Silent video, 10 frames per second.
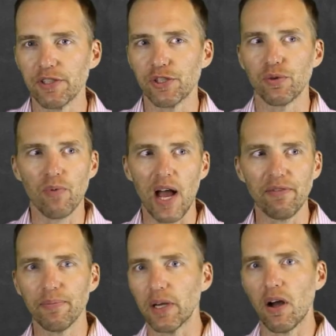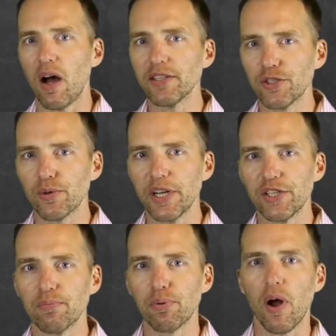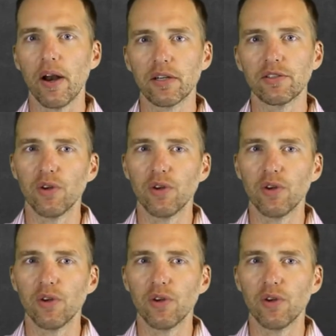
it's derived from the concentration of products